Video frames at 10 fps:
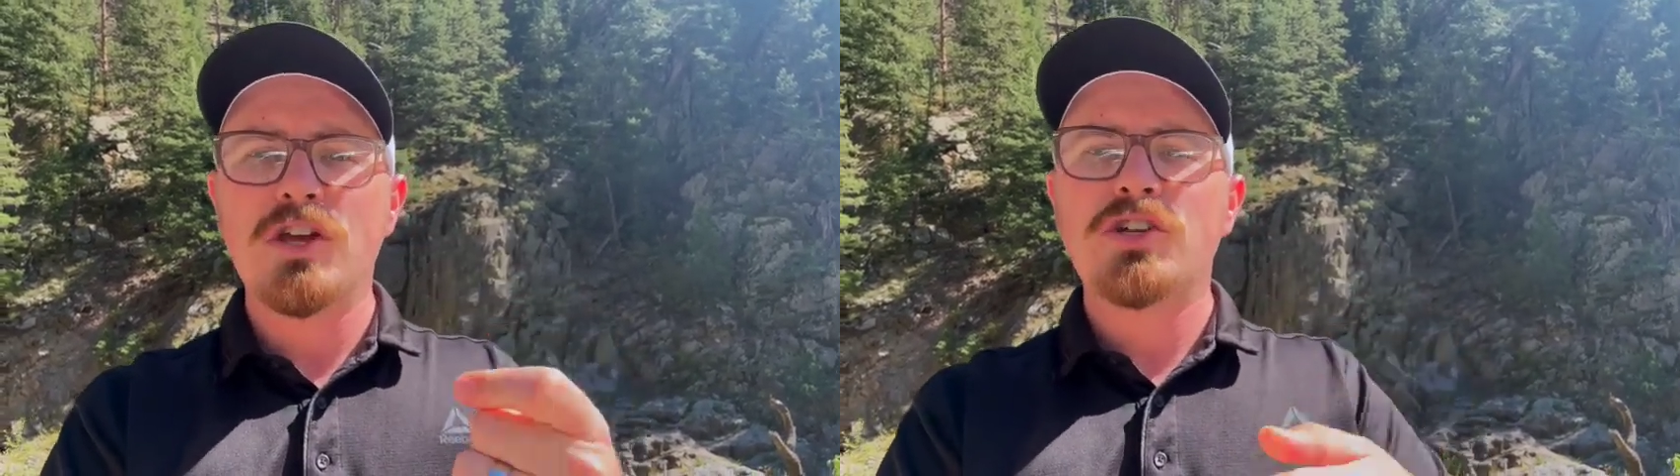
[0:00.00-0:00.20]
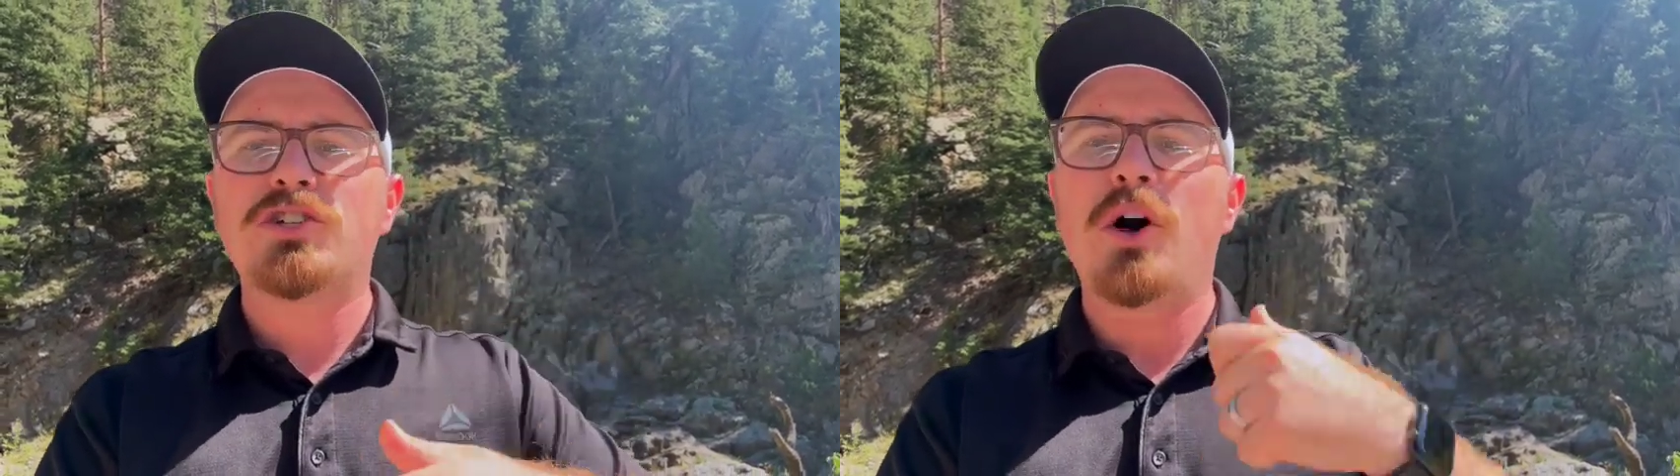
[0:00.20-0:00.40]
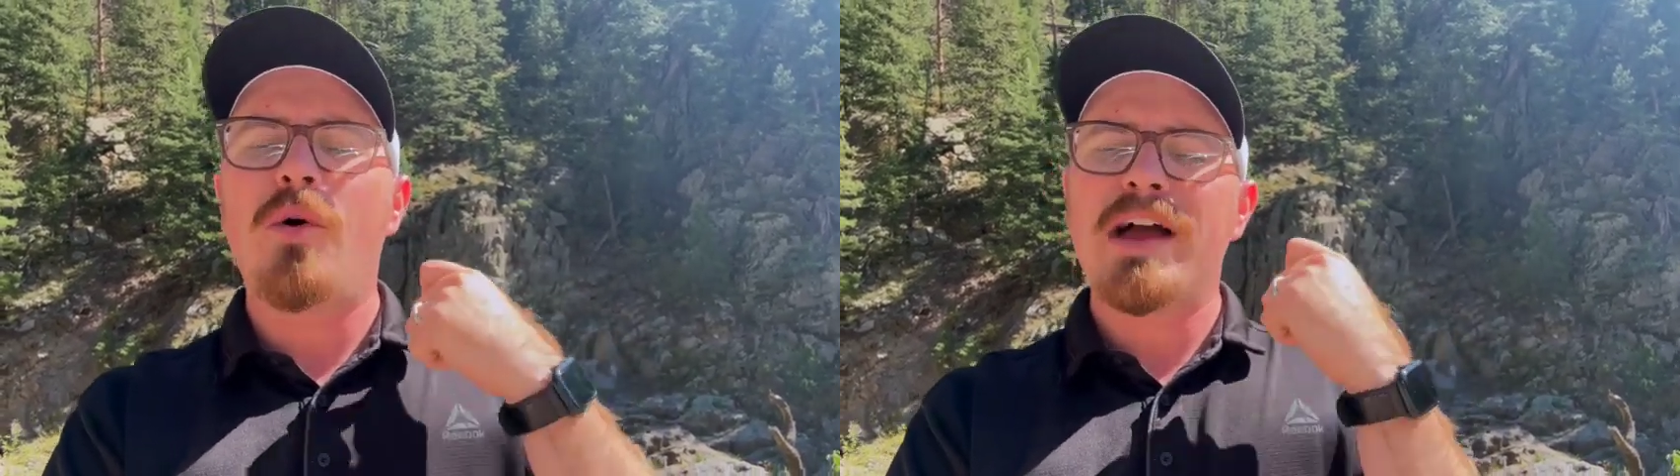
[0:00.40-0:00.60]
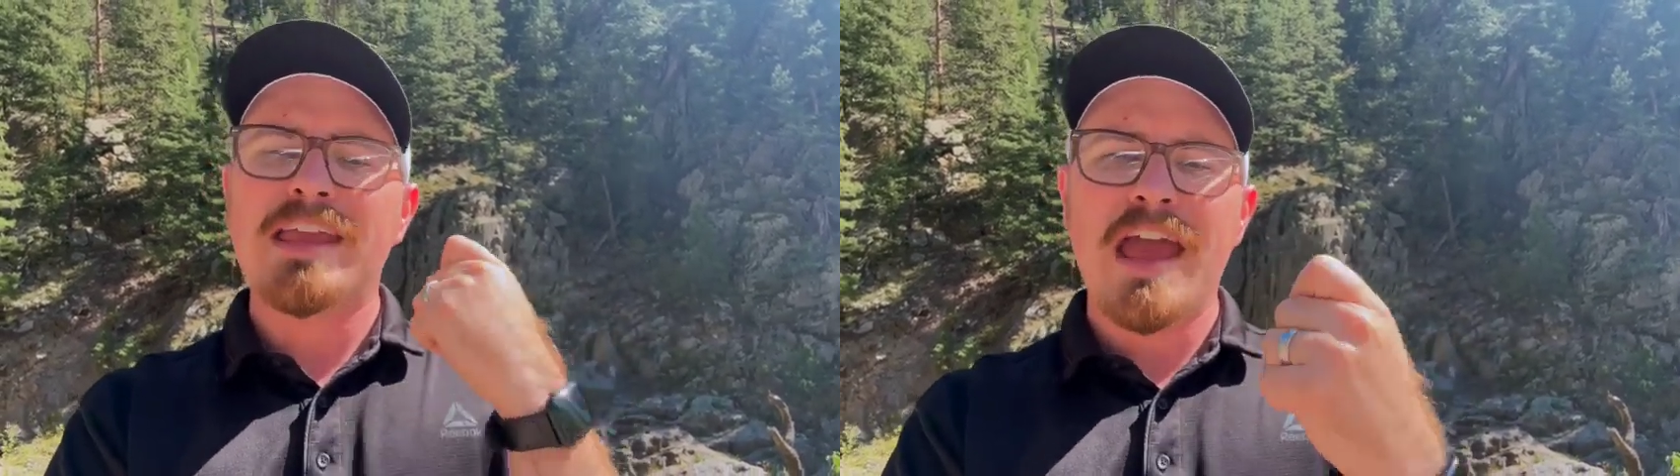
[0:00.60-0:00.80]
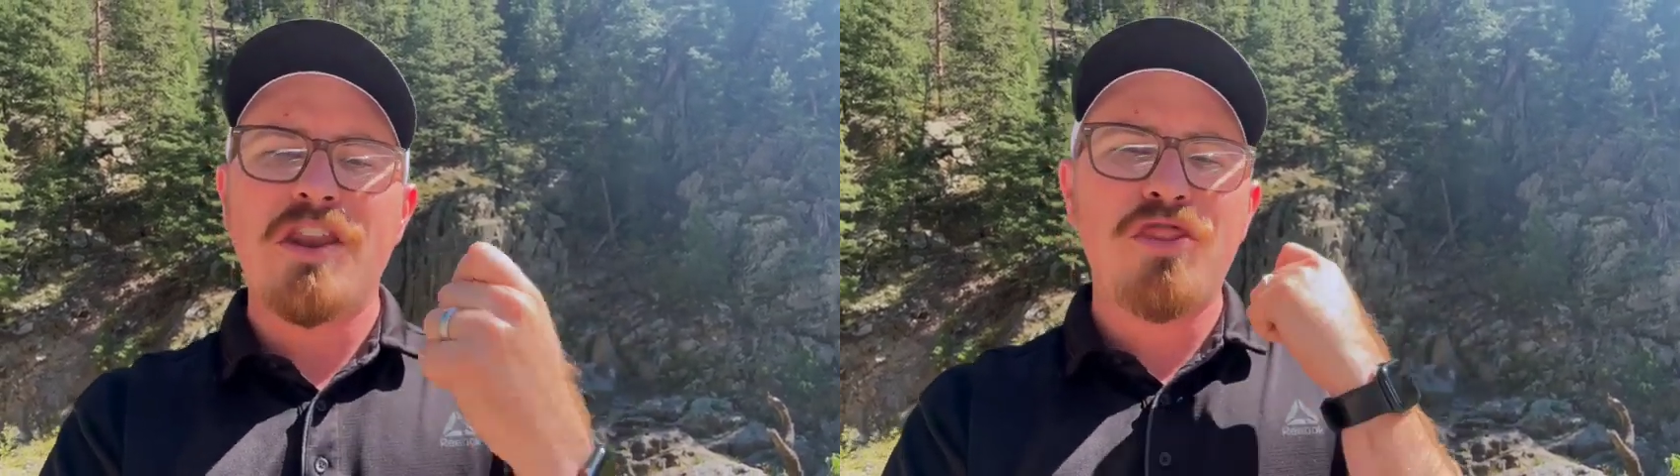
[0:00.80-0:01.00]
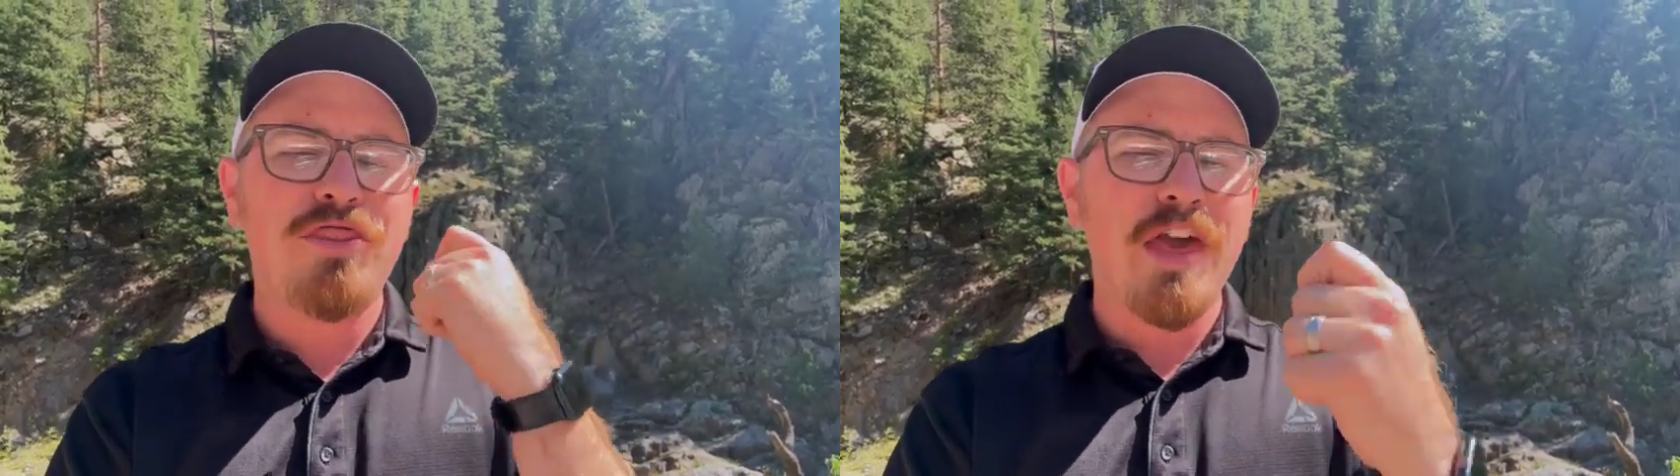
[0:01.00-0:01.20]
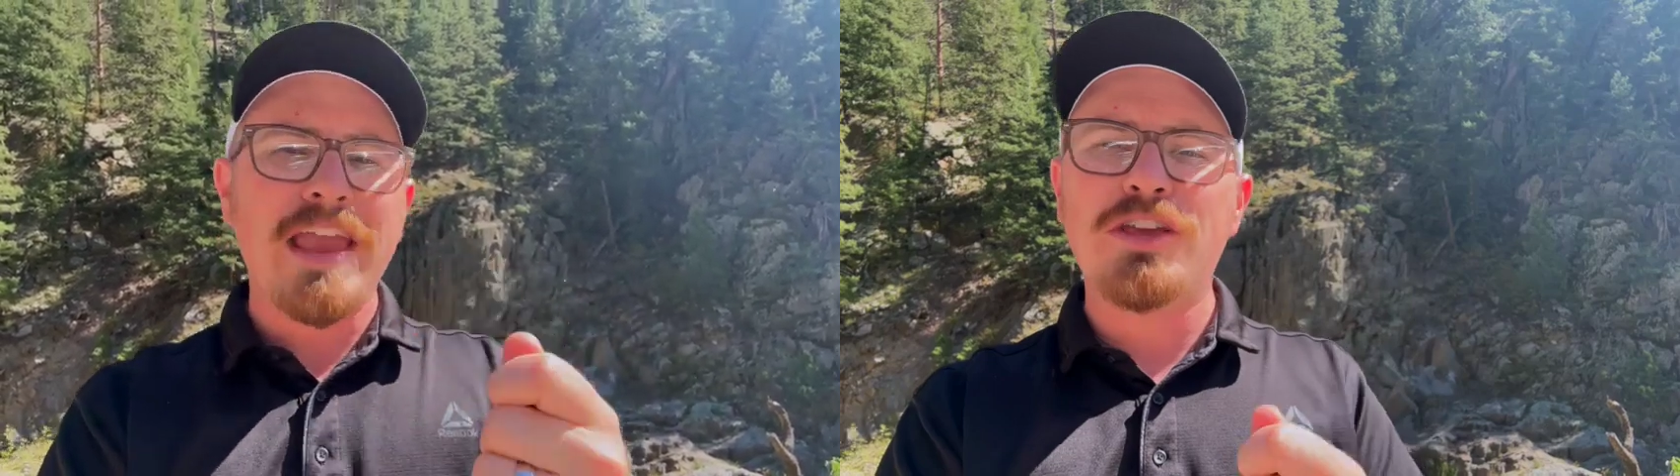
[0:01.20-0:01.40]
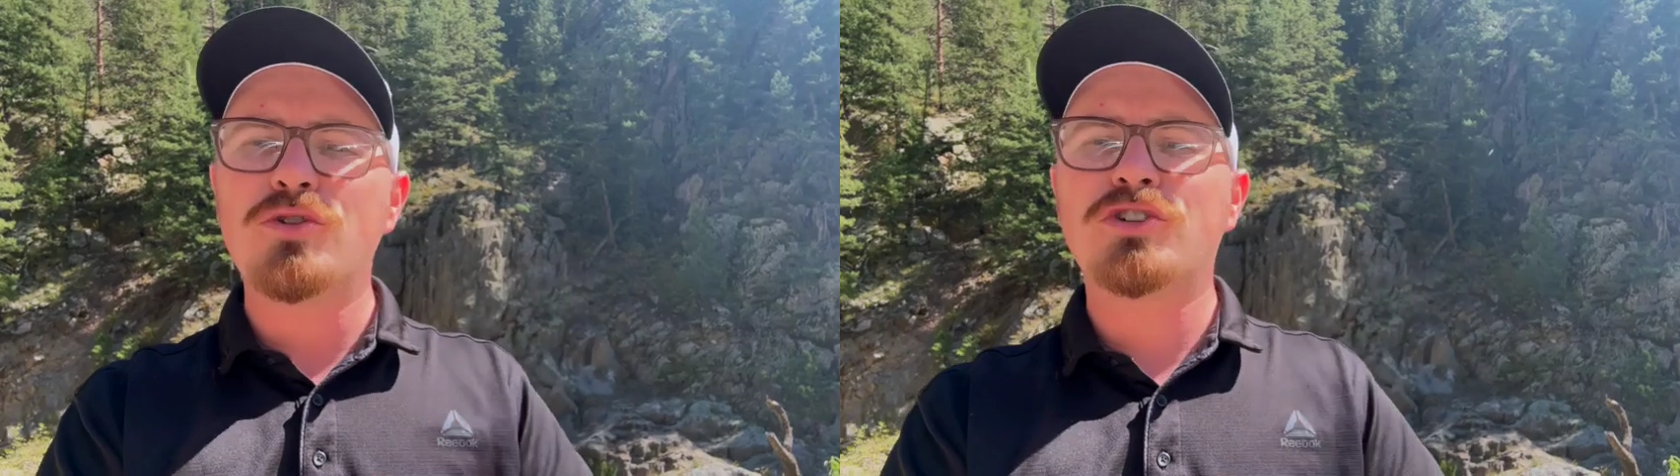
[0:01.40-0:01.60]
So again,
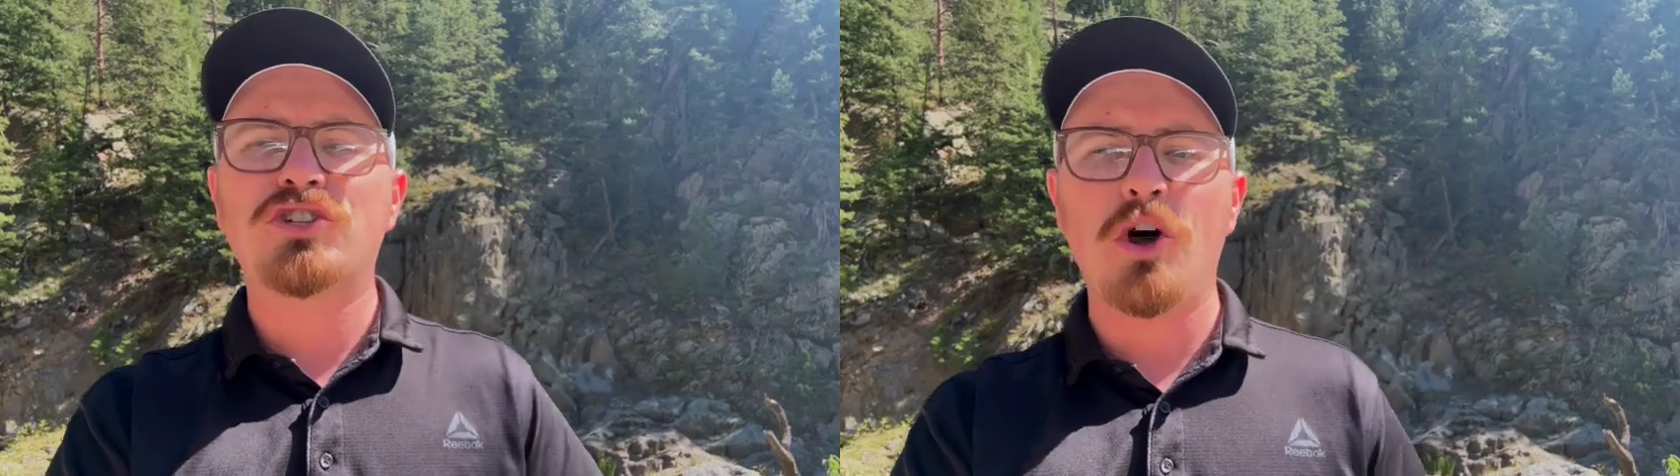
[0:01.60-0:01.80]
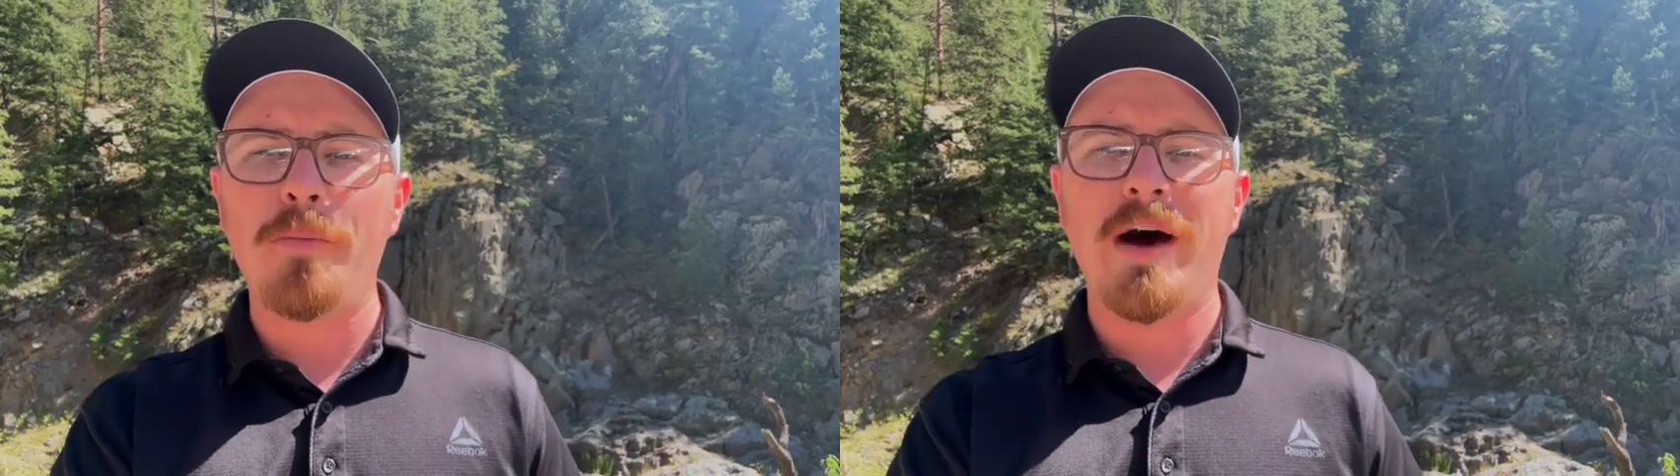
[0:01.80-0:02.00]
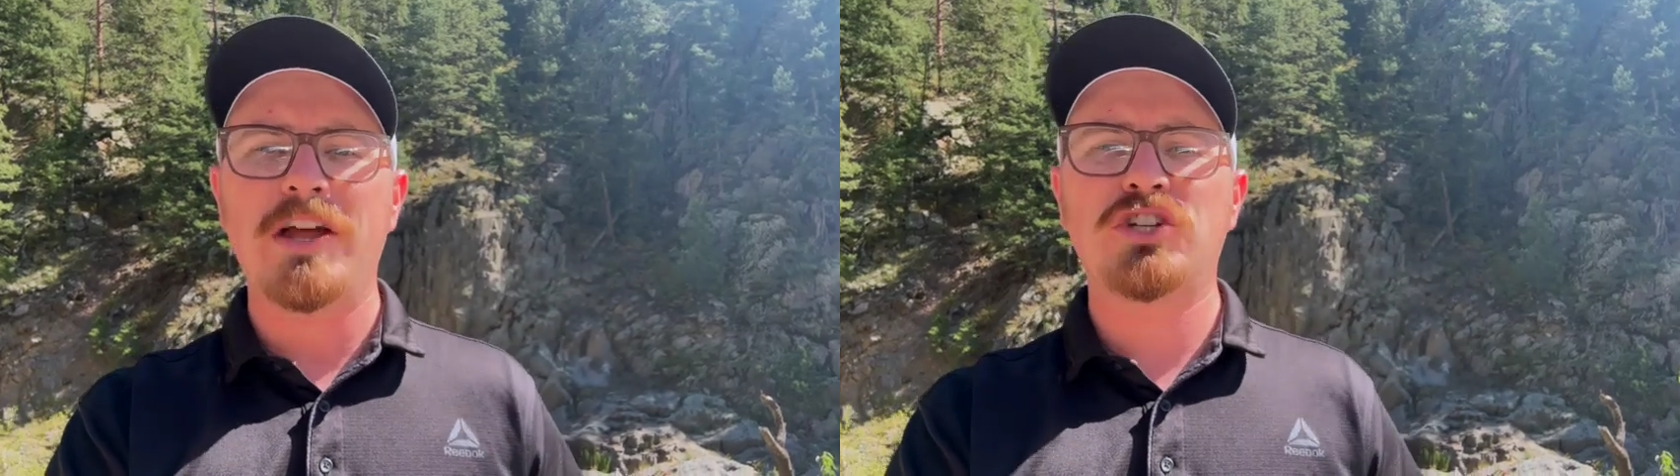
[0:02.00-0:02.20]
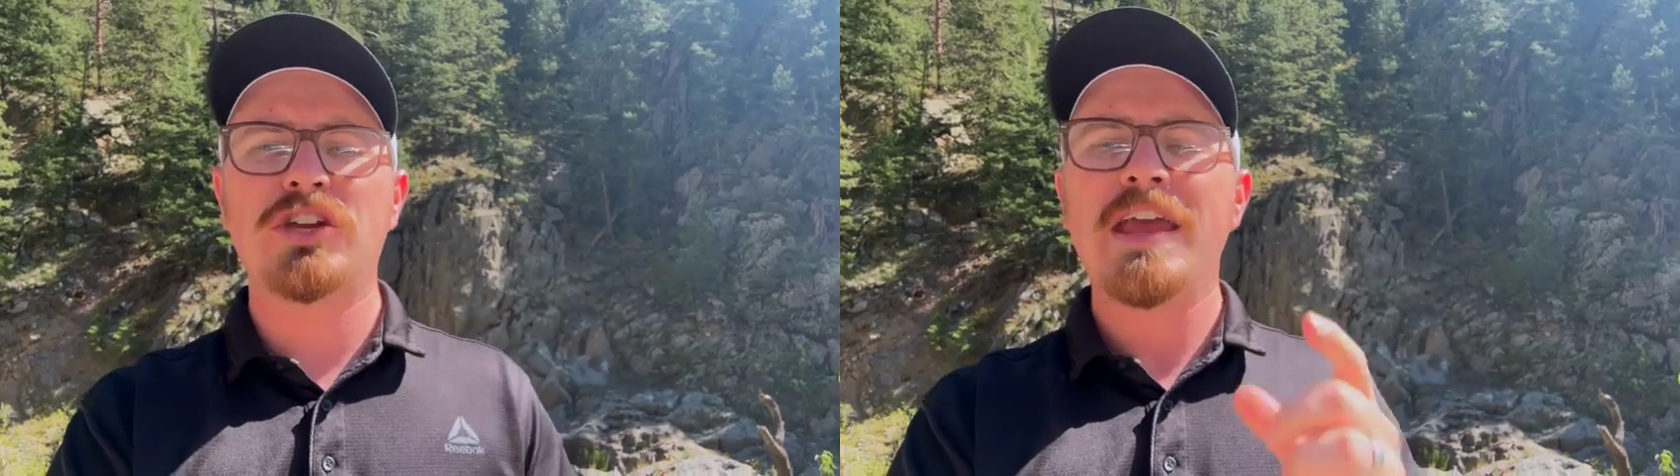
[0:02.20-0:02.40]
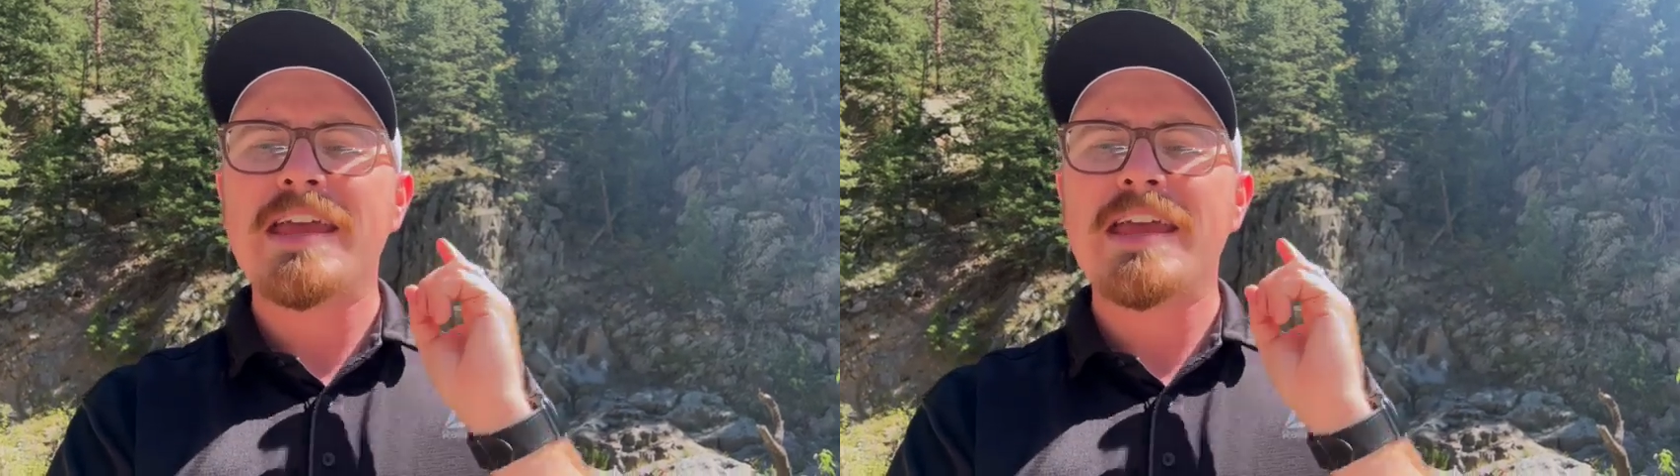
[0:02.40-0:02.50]
thank you so much.